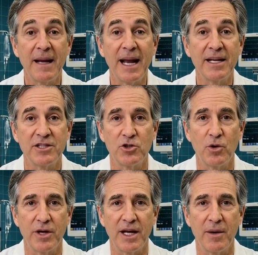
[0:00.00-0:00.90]
and his
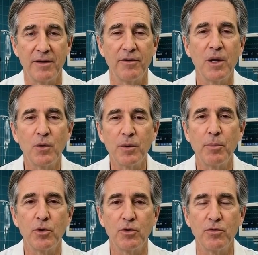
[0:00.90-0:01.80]
urinary flow
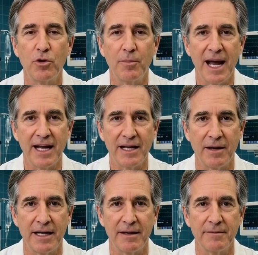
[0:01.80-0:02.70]
improved
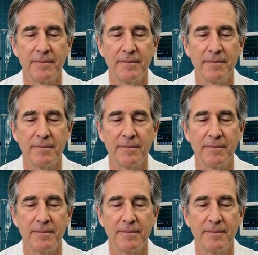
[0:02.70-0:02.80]
dramatically.